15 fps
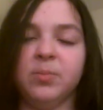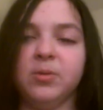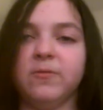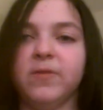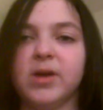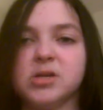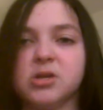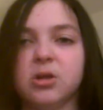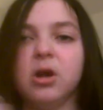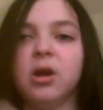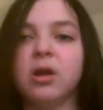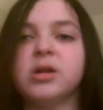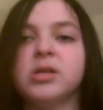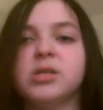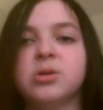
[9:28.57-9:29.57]
professional
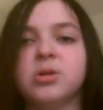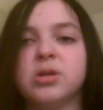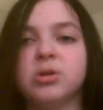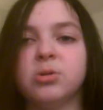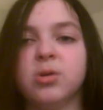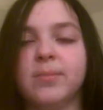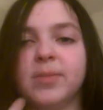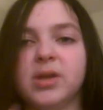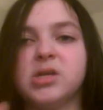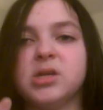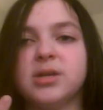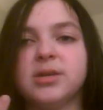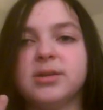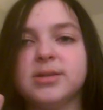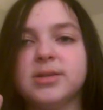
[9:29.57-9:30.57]
artist, you could do
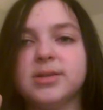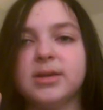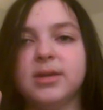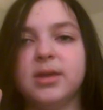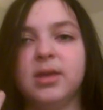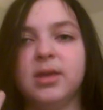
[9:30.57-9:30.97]
commissions,